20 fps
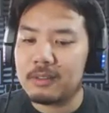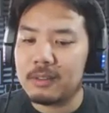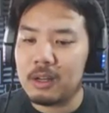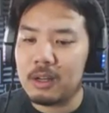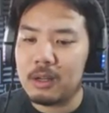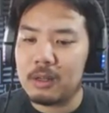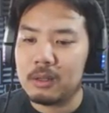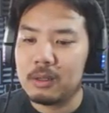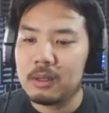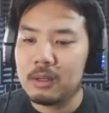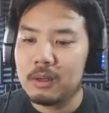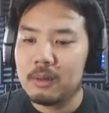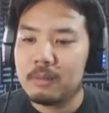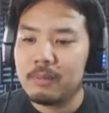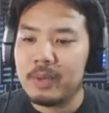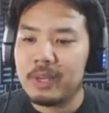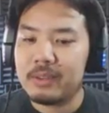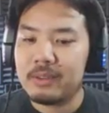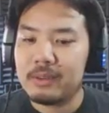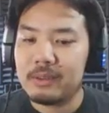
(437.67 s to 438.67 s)
Saul
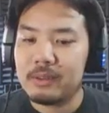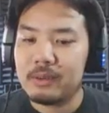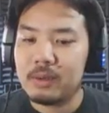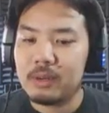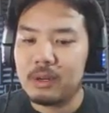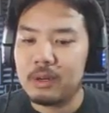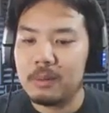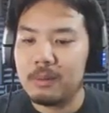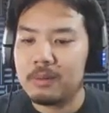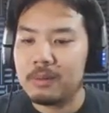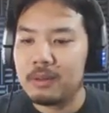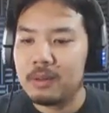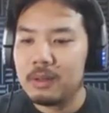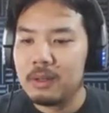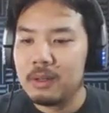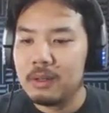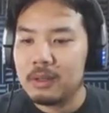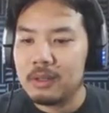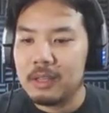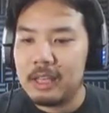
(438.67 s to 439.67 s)
makes those orbs
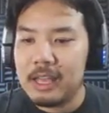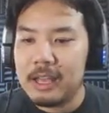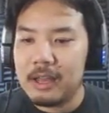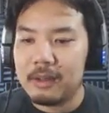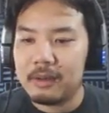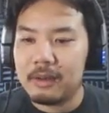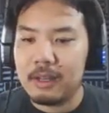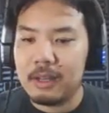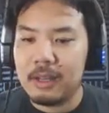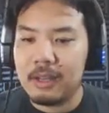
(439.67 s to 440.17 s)
count